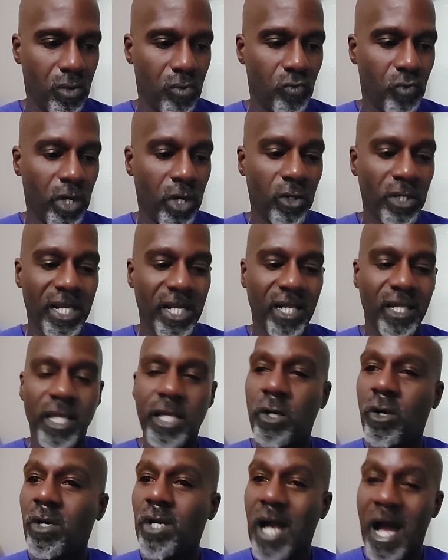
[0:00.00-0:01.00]
We're going to
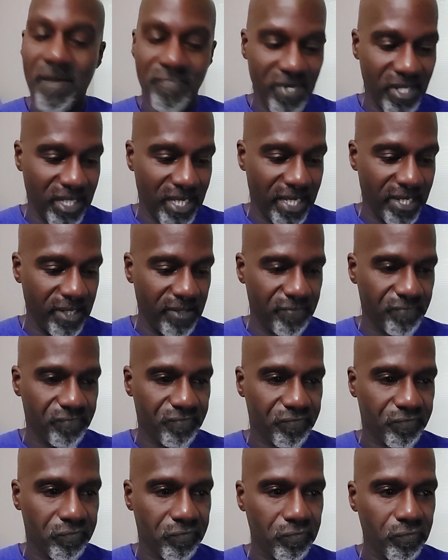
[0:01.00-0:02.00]
click on copy link.
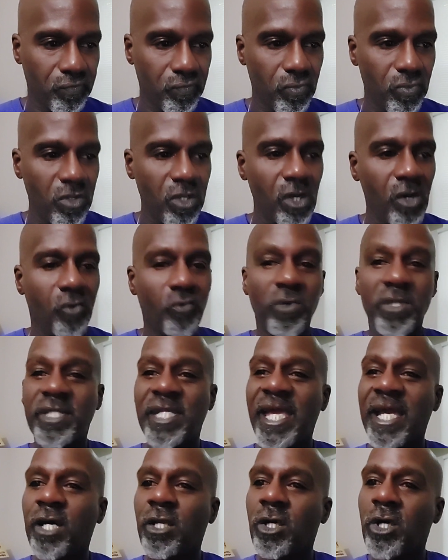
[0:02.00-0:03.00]
We're
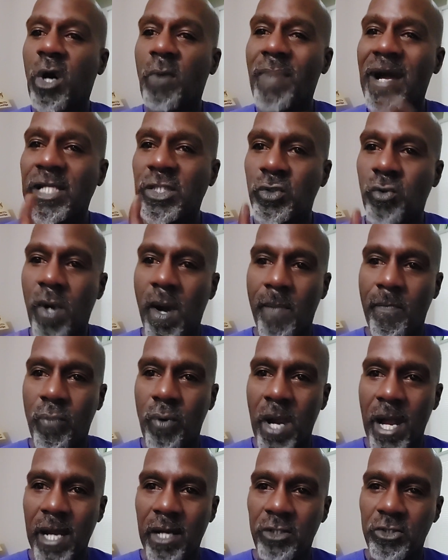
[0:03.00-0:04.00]
then going to go back to our
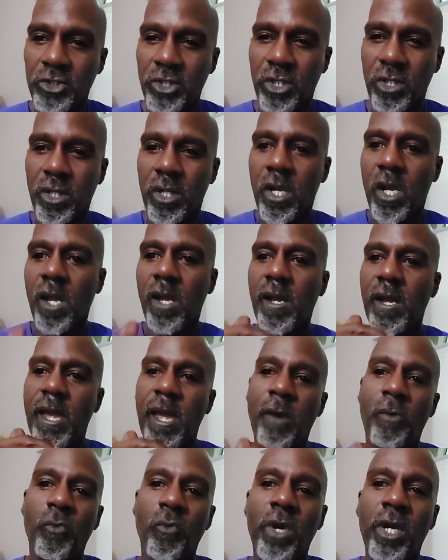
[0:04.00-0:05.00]
browser,
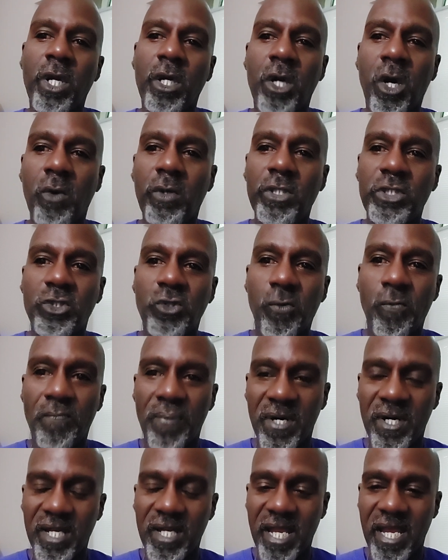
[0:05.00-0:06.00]
and we're going to
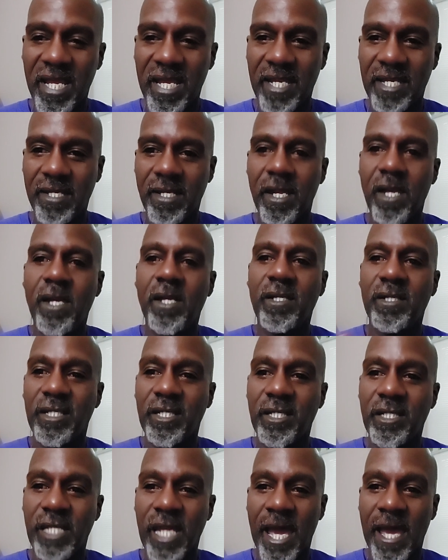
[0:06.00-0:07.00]
put in
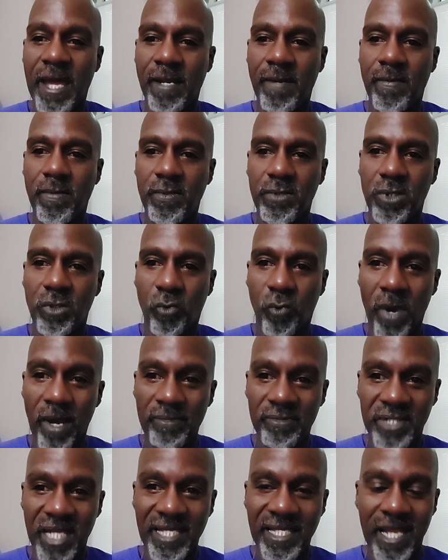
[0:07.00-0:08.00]
that
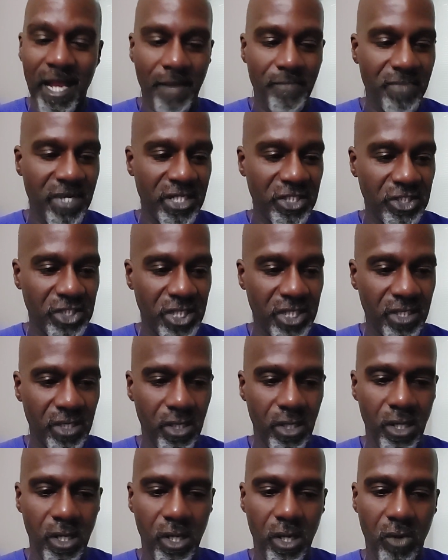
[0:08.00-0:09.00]
website that I mentioned,
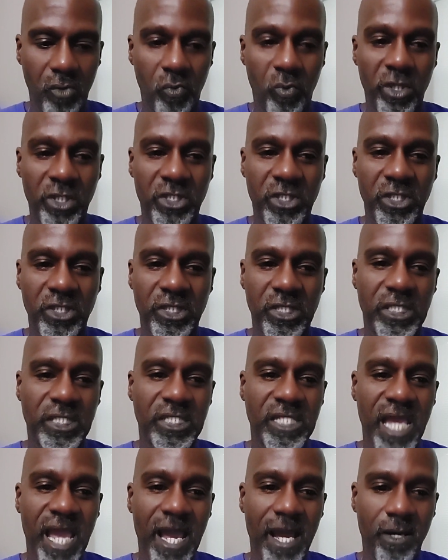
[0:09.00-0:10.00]
which is
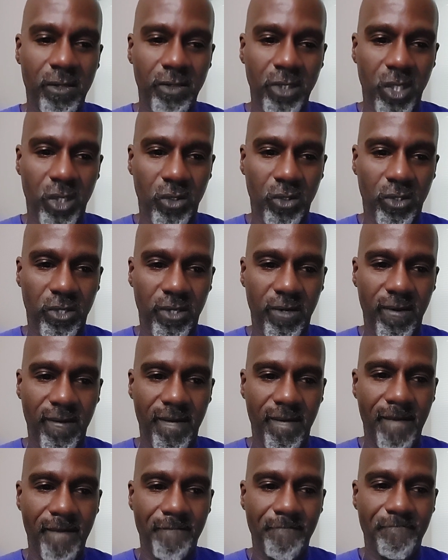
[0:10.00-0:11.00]
Downloader
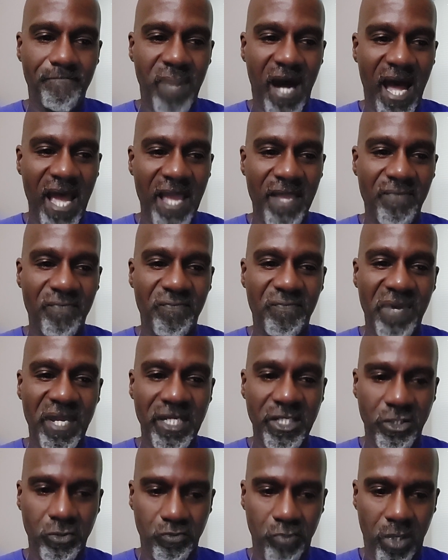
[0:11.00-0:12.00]
by
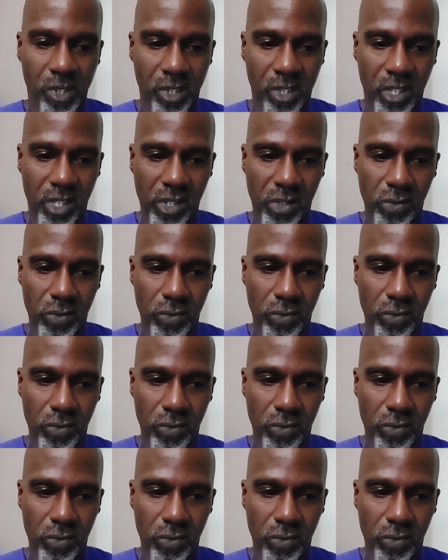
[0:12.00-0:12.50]
Facebook.